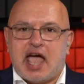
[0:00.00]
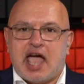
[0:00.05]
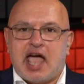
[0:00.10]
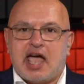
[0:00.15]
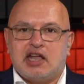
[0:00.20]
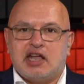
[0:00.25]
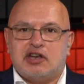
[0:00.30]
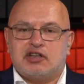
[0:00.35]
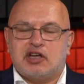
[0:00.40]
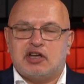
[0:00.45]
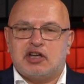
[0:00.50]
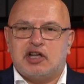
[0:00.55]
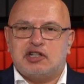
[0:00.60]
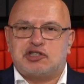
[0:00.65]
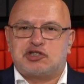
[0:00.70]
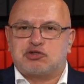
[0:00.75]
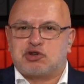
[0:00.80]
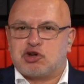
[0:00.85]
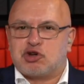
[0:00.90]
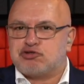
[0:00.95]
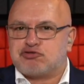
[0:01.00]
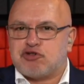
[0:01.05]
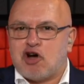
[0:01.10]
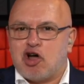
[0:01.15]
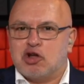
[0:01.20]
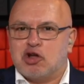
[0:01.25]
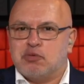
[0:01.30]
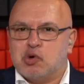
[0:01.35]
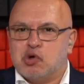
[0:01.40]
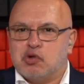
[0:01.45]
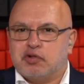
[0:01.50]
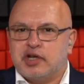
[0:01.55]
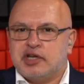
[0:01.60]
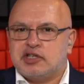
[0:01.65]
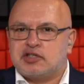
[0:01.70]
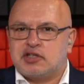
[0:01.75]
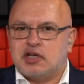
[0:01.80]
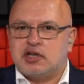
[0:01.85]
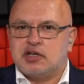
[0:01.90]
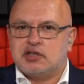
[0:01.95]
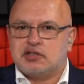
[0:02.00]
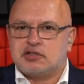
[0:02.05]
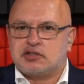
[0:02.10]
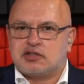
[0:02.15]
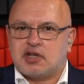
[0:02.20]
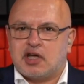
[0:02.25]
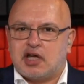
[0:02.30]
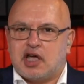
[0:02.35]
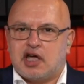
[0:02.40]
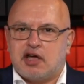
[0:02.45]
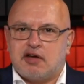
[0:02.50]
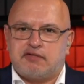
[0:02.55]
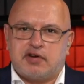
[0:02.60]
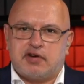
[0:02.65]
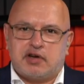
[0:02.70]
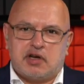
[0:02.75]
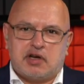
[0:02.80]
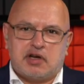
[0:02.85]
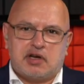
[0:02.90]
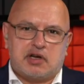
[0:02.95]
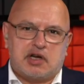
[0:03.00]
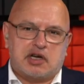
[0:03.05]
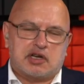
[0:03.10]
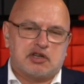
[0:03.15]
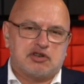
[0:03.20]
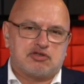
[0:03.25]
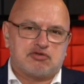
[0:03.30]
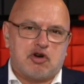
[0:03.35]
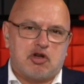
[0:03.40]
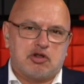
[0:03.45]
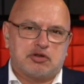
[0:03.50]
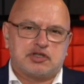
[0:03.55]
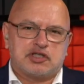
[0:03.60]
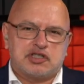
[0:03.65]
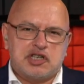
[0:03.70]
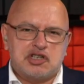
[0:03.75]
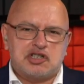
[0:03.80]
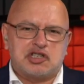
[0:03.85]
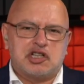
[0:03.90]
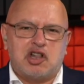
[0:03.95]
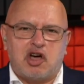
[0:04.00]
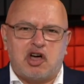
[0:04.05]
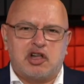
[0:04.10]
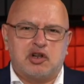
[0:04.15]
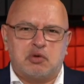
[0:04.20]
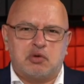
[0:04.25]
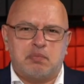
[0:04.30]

and it's controllable. These things have uh, are controlled essentially like